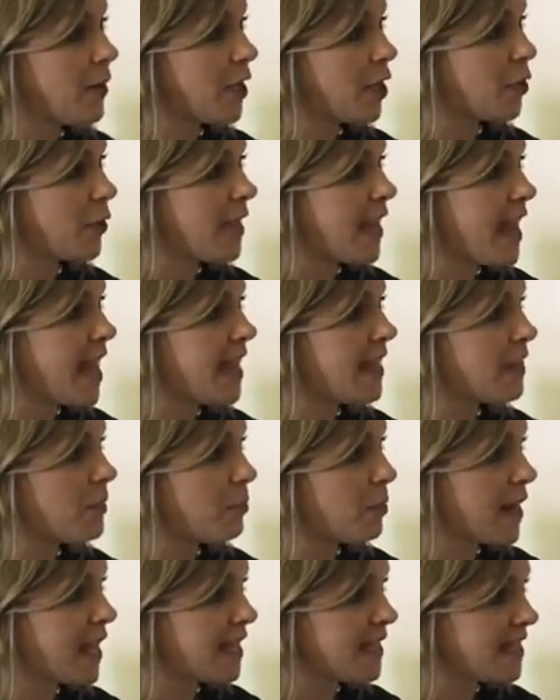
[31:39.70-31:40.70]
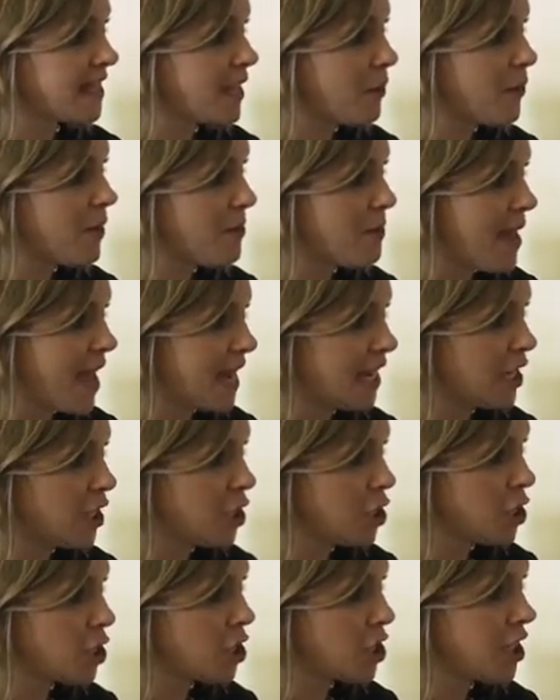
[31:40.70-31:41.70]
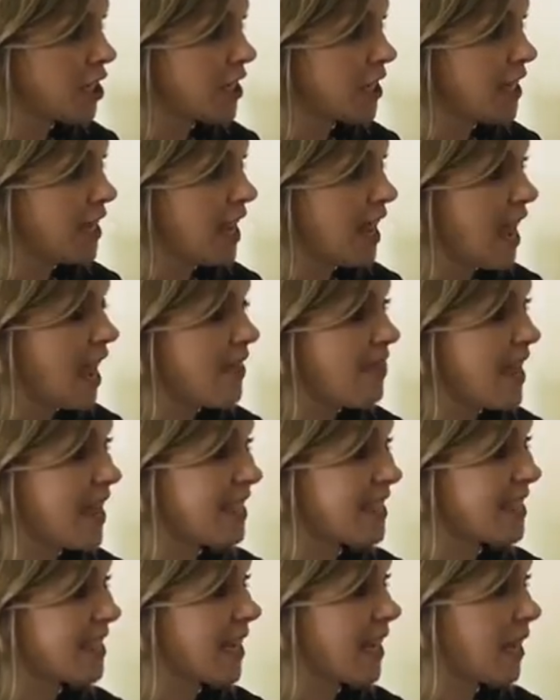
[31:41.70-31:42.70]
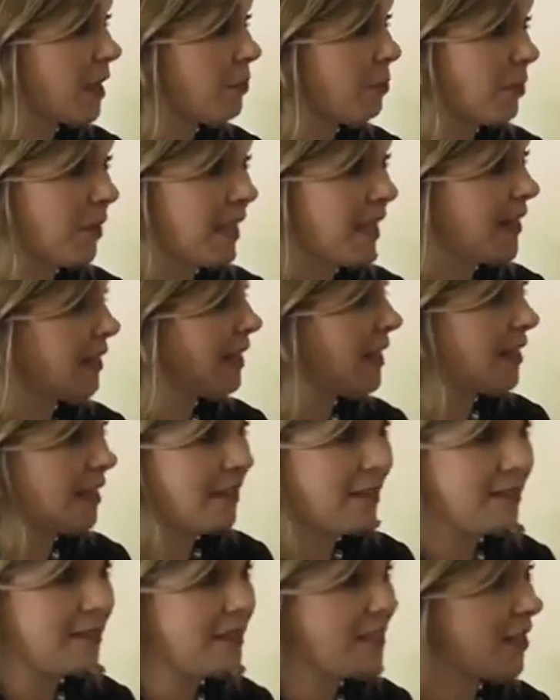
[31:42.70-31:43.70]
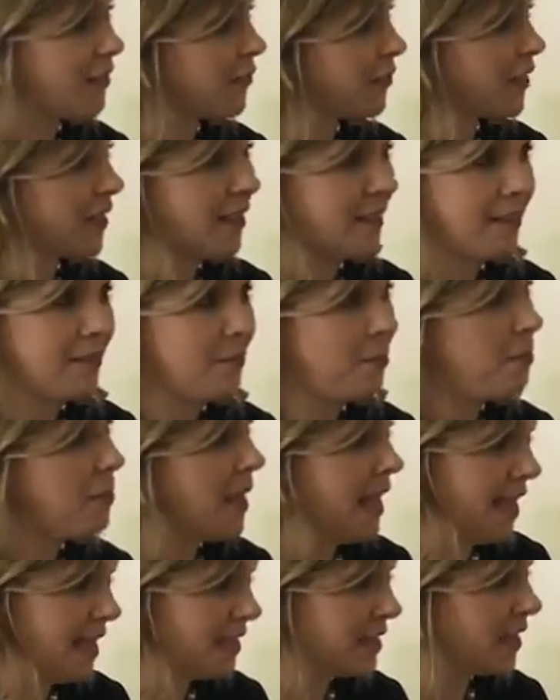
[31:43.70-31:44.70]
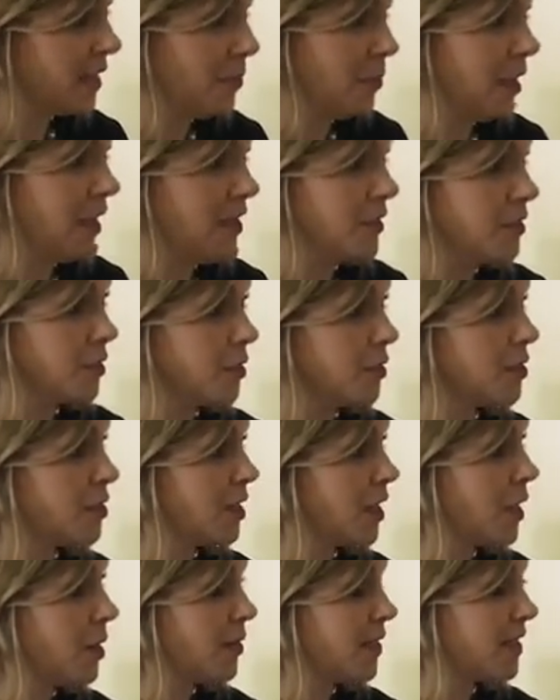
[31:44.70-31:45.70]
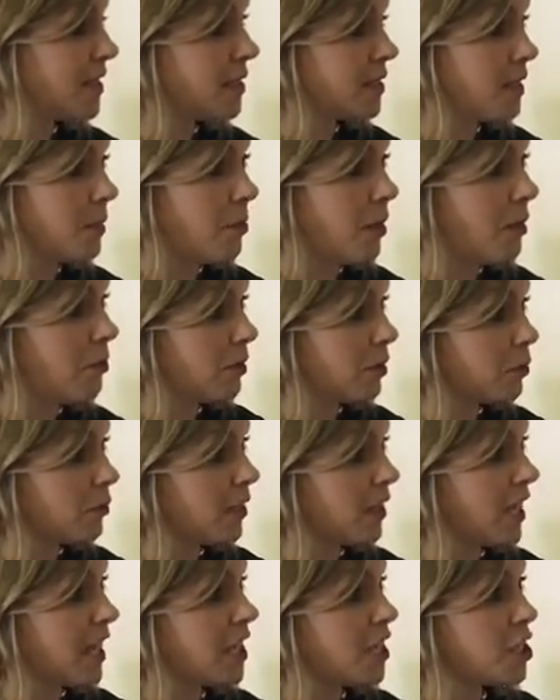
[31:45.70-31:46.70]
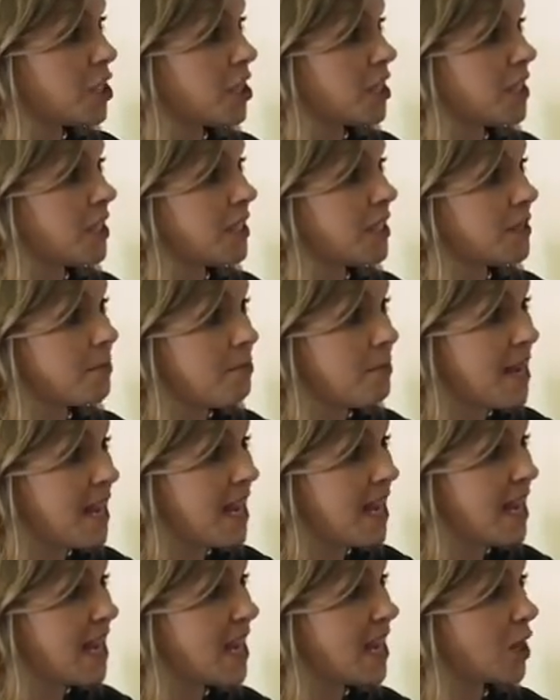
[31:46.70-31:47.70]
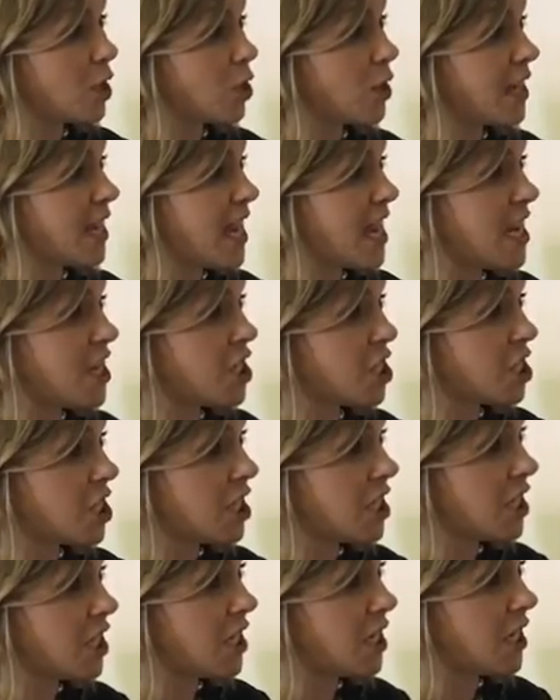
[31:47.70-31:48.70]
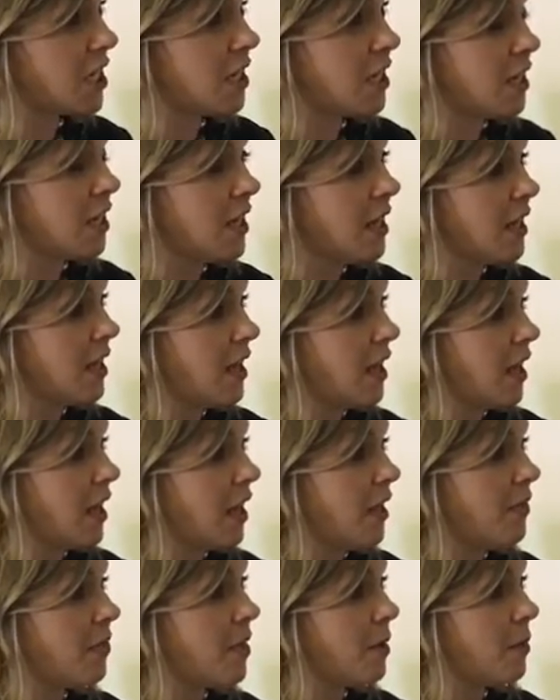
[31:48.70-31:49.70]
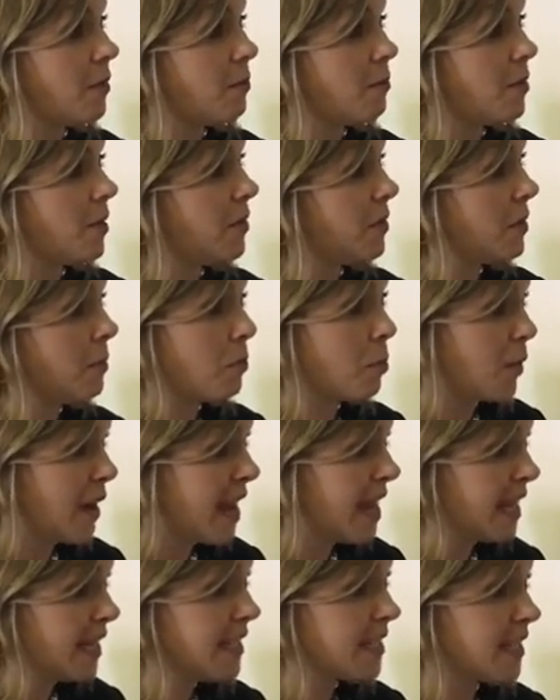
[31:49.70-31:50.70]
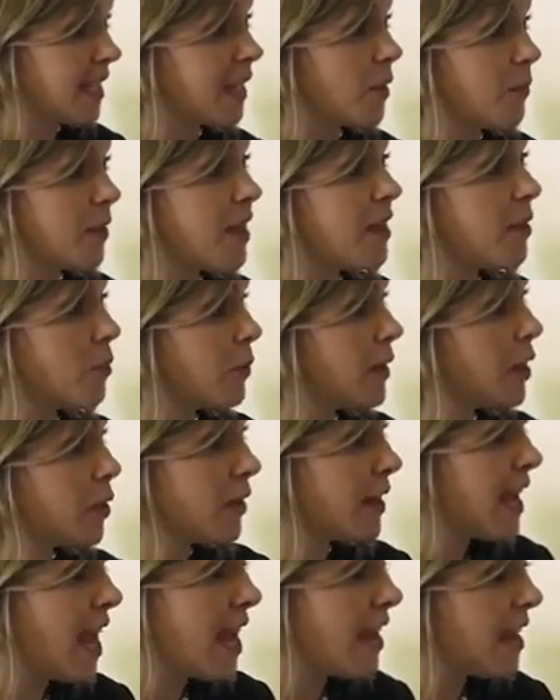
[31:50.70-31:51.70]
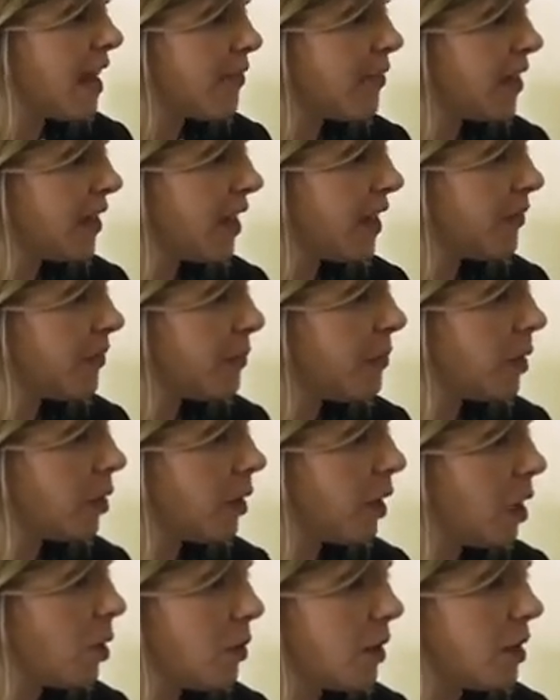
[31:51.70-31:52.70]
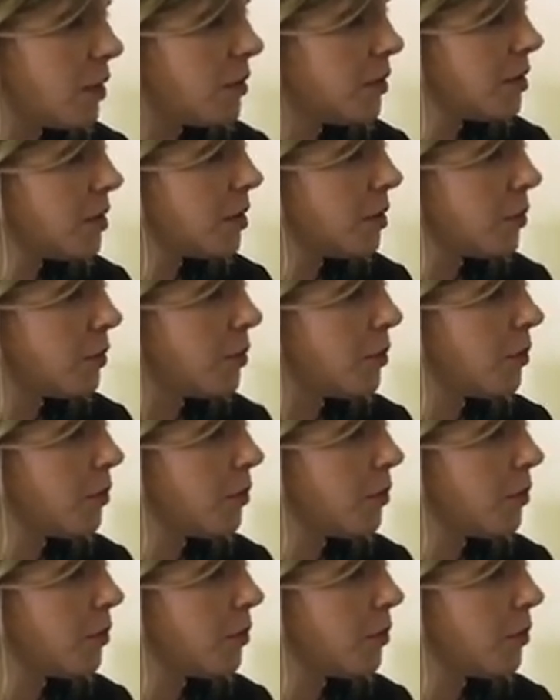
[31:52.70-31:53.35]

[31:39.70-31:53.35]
we create, the brands that we manage, and that's a completely different piece of the puzzle. So it's the public relations, media creation, the brands. Like we create everything from their logos to